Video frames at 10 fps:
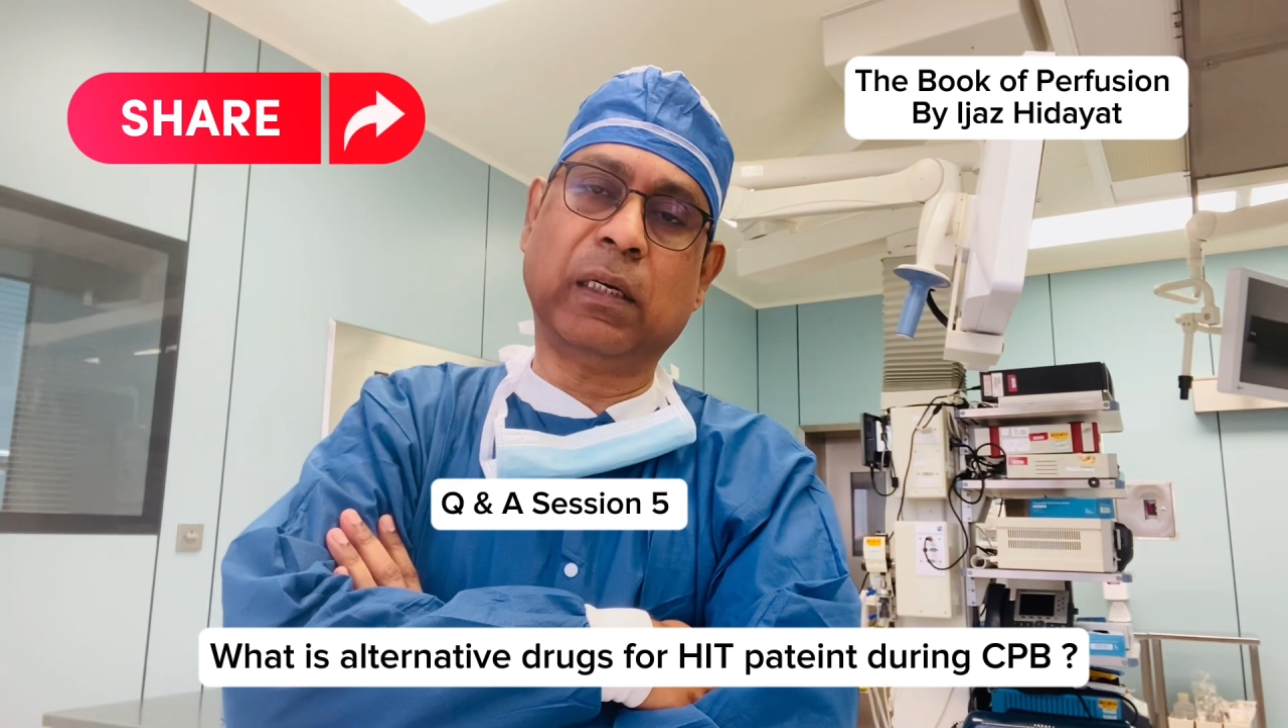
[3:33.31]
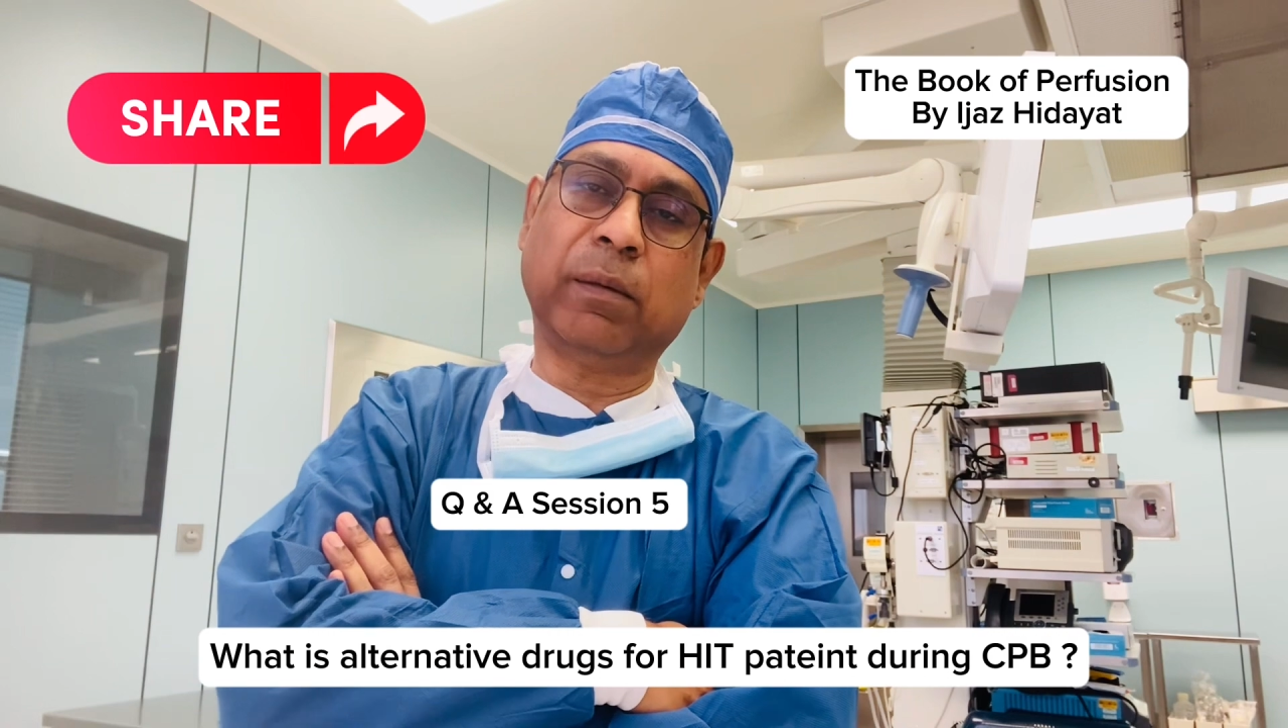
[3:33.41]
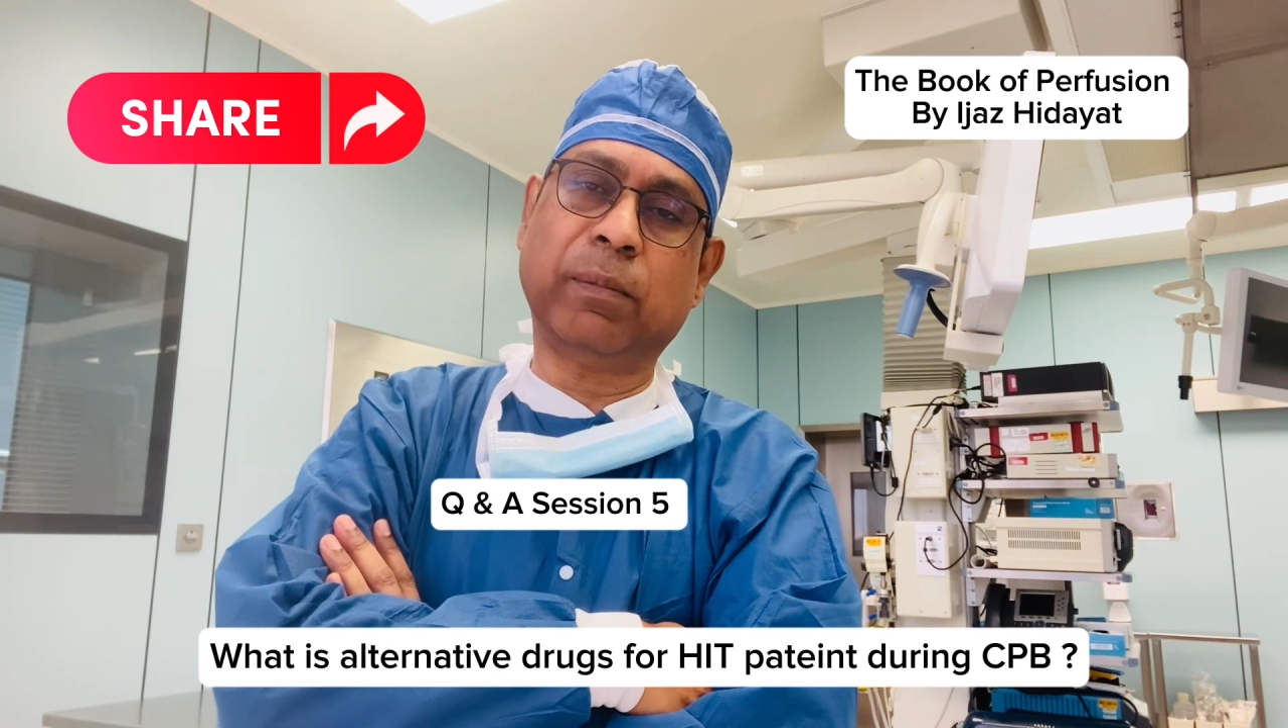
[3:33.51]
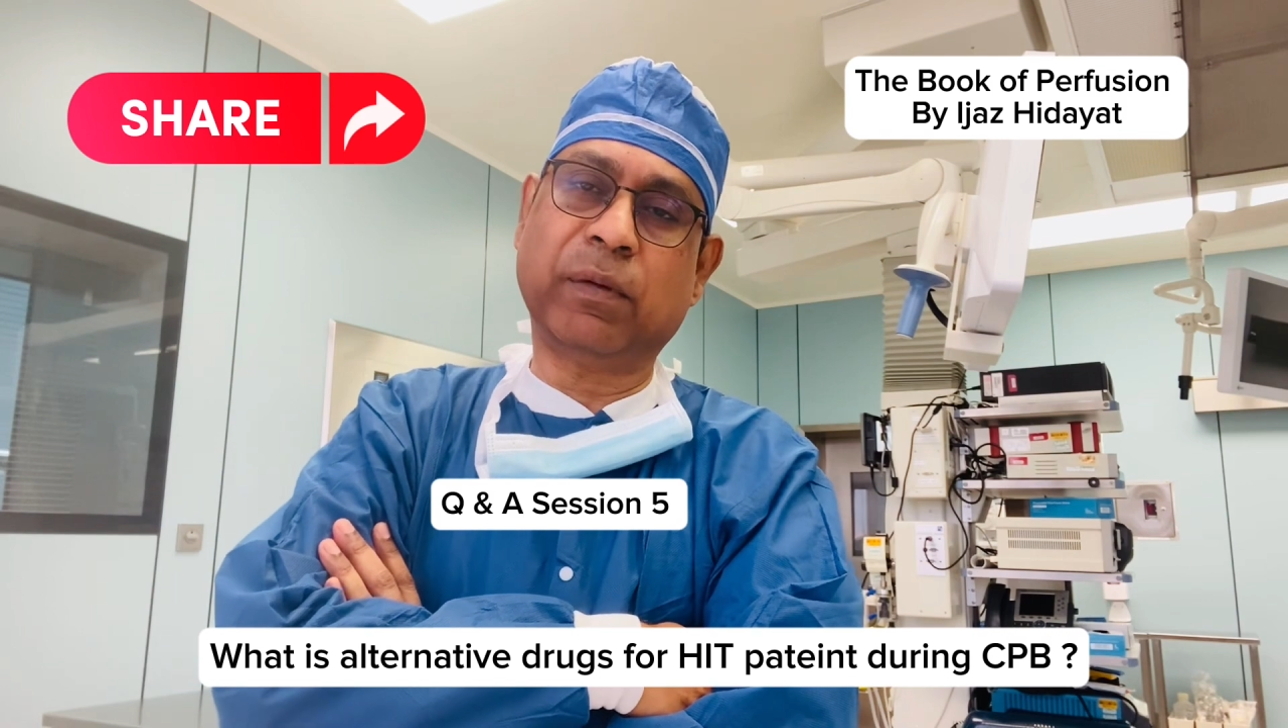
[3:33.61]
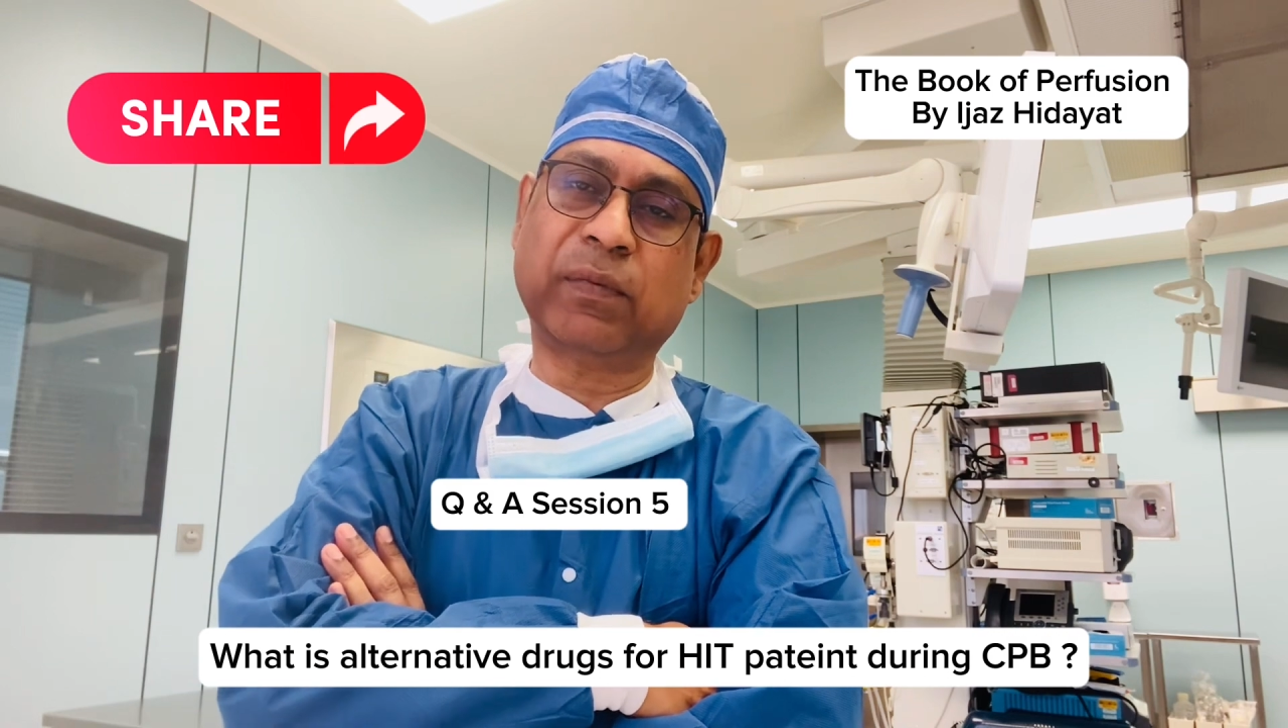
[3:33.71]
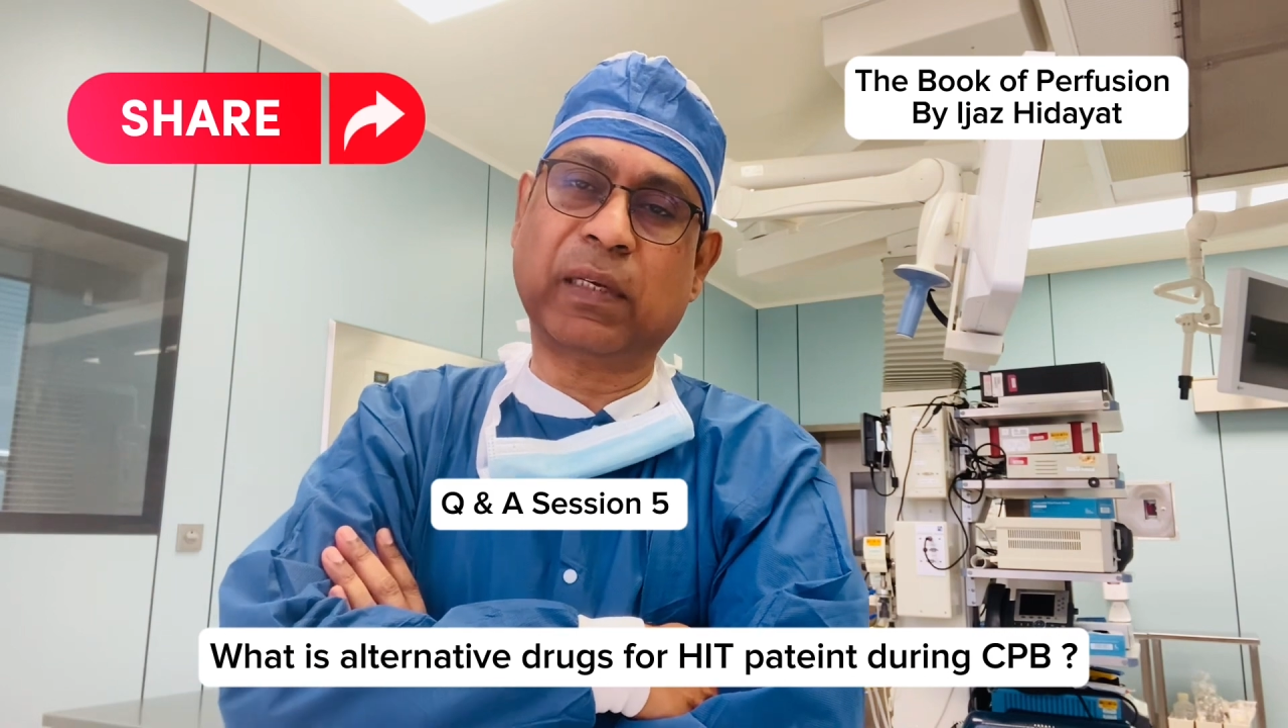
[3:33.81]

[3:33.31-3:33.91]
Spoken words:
and above